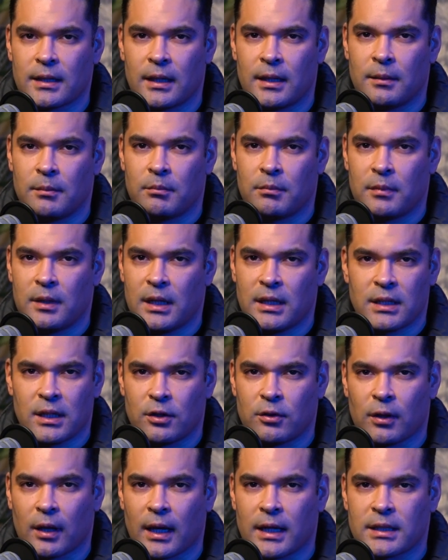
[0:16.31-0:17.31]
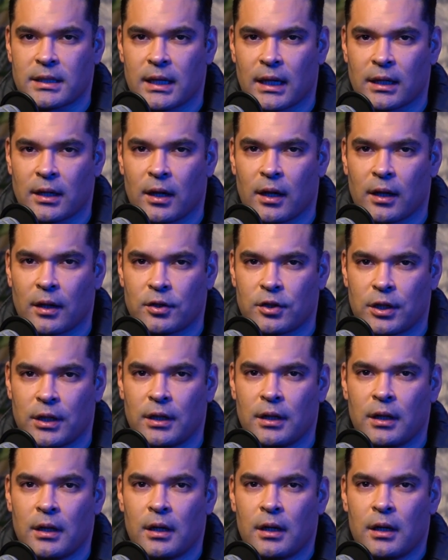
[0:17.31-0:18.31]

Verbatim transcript: and decentralized technology,